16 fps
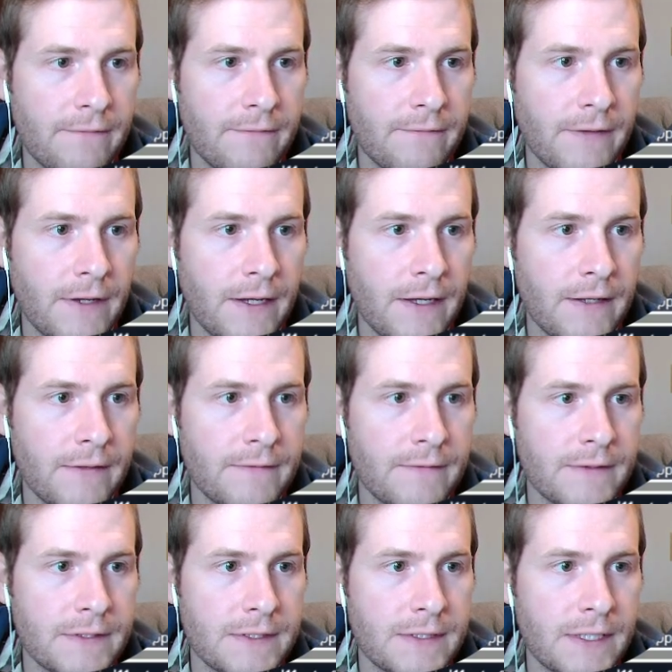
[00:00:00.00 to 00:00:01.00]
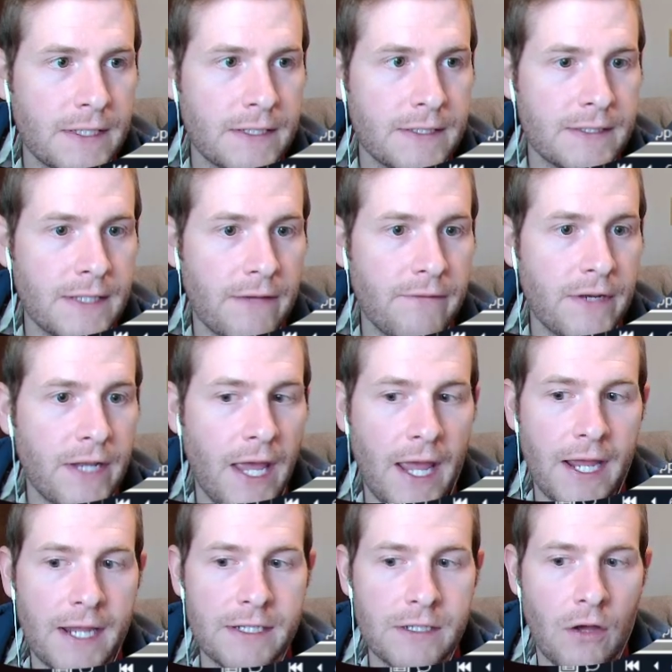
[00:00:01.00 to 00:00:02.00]
5, 6, 7,
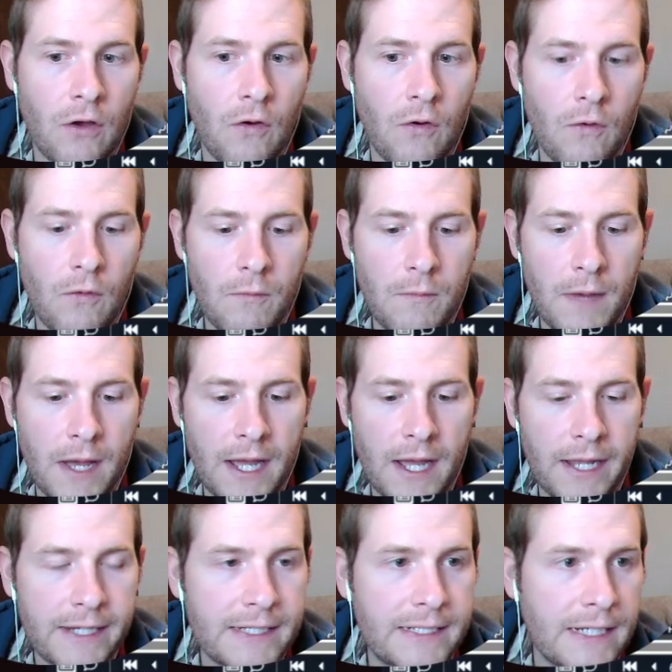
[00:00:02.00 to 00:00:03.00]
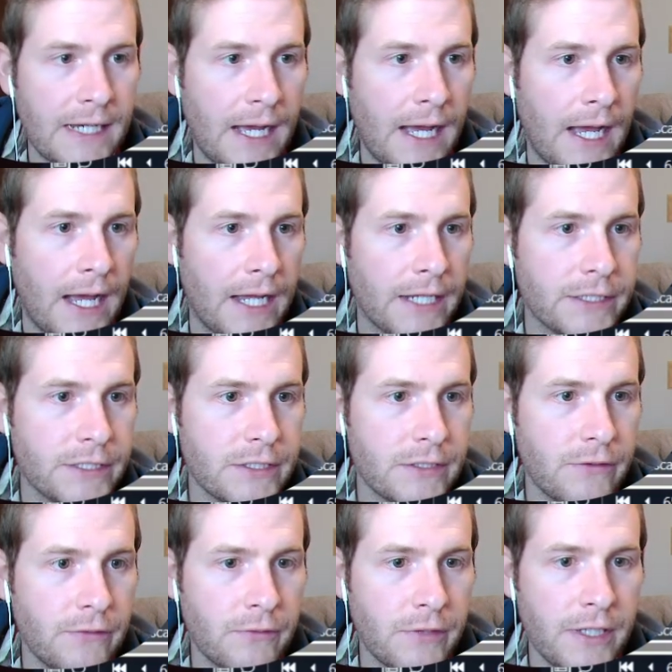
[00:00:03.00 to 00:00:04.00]
8. Oh my gosh.
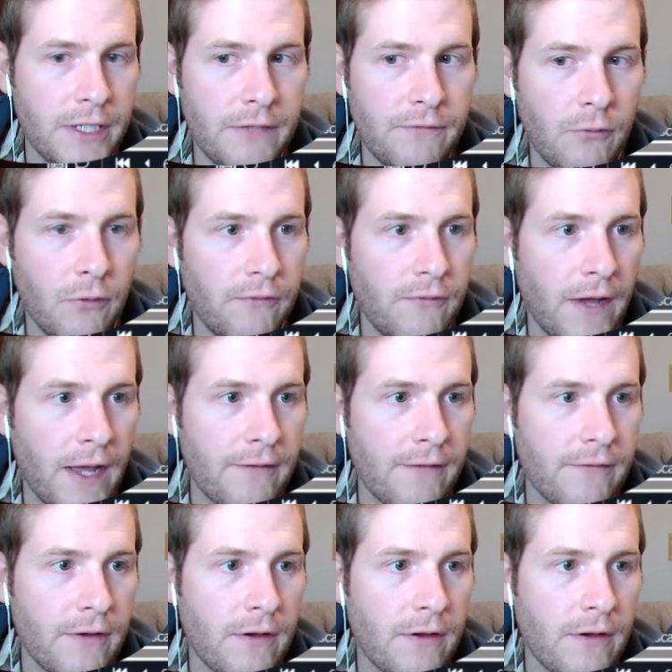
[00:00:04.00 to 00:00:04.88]
3, 4, 5.